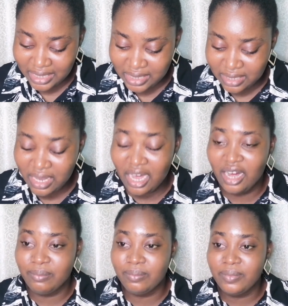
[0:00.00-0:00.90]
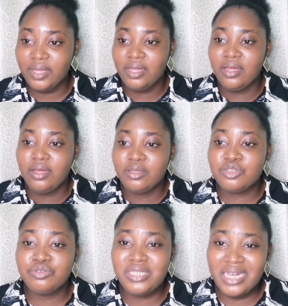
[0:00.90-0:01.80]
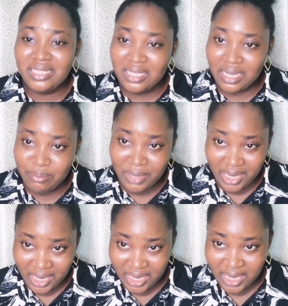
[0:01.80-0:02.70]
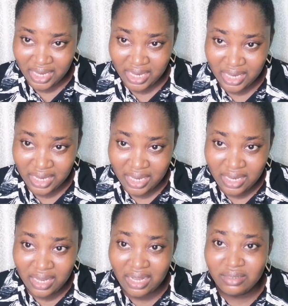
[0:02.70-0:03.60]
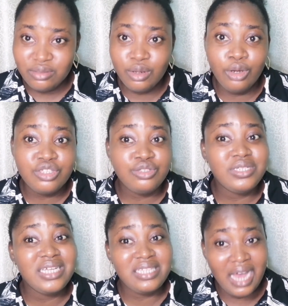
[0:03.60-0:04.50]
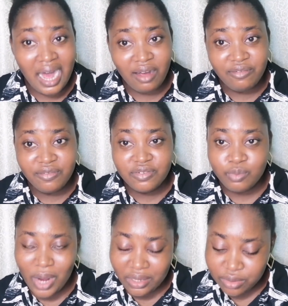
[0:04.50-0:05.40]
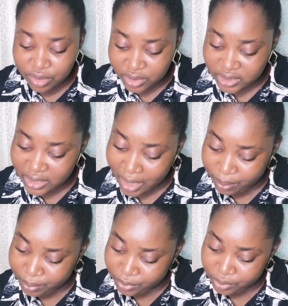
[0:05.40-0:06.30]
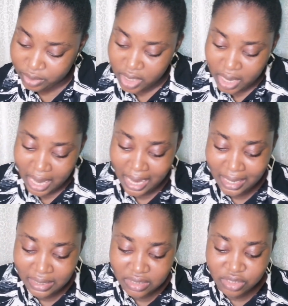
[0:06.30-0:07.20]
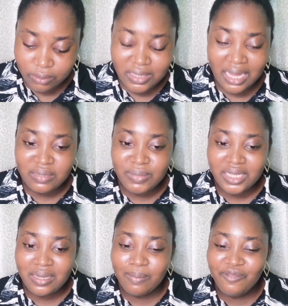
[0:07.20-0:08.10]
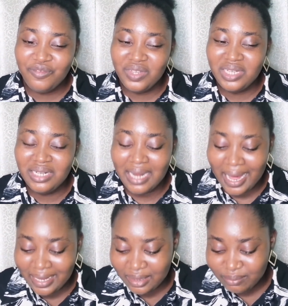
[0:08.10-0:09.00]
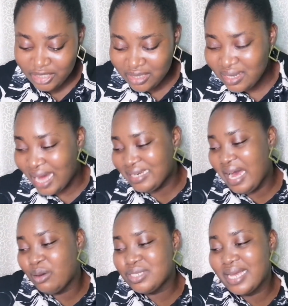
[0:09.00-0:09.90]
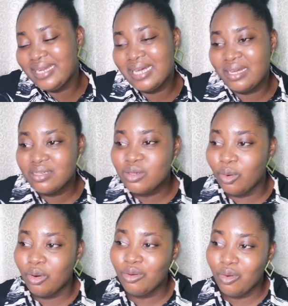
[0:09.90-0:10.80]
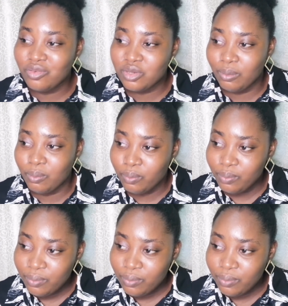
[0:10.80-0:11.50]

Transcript: that students make and or students have while studying abroad, and it sometimes makes them feel like an outsider or of some